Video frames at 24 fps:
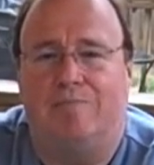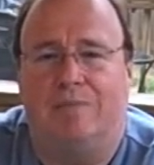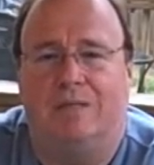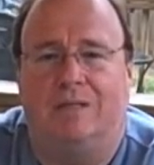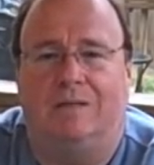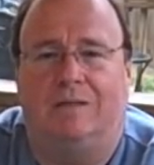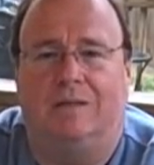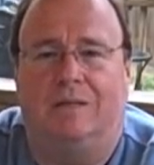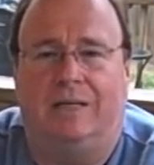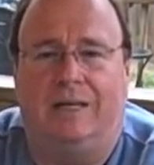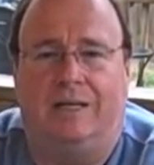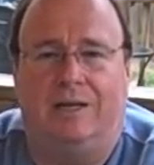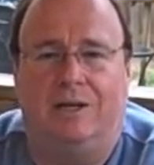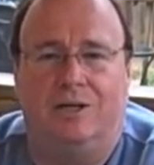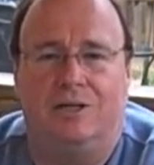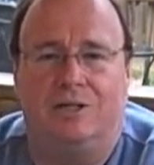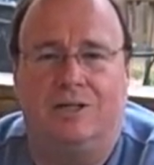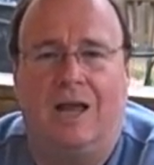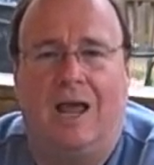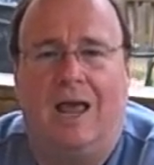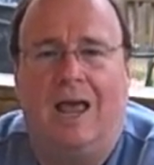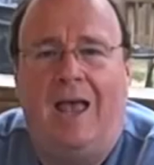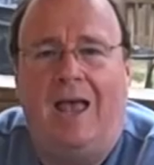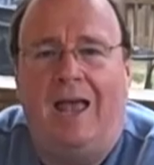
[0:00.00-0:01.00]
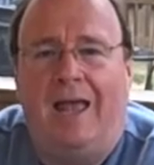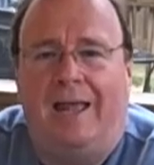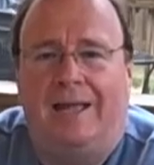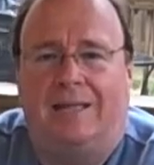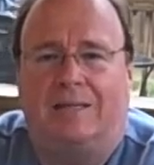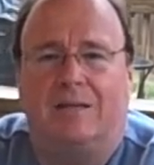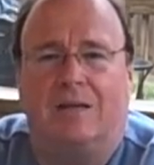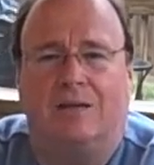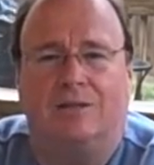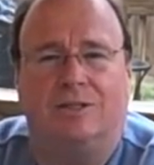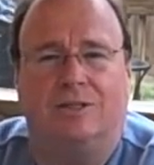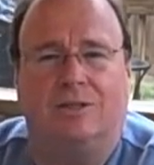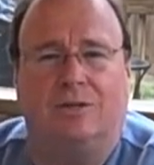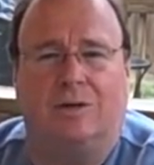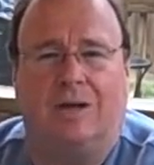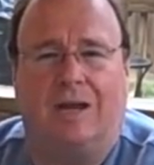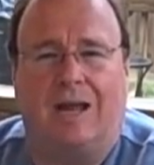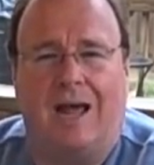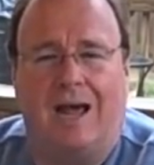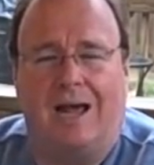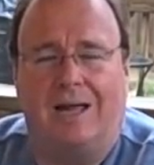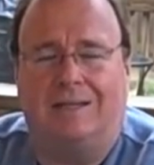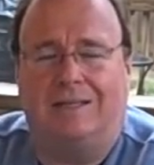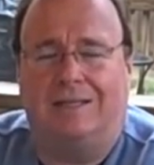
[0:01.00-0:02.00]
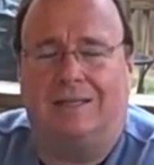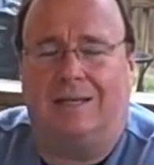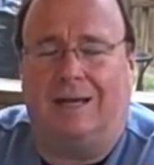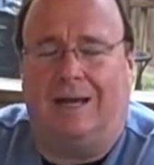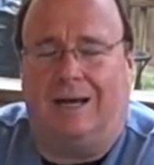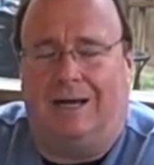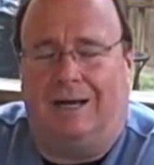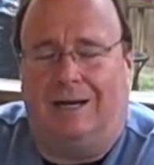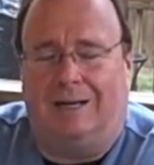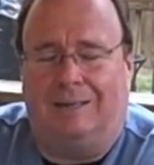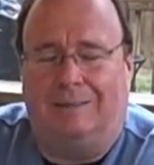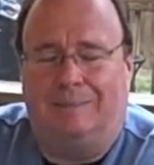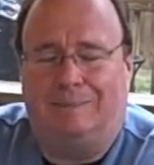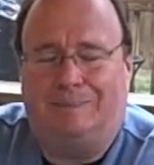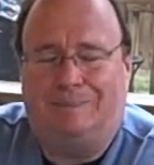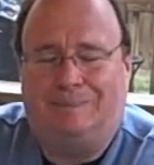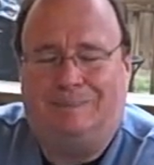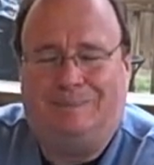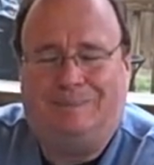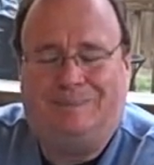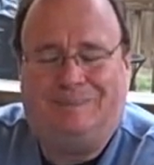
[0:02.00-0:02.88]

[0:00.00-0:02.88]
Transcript: milliliters it's also got um,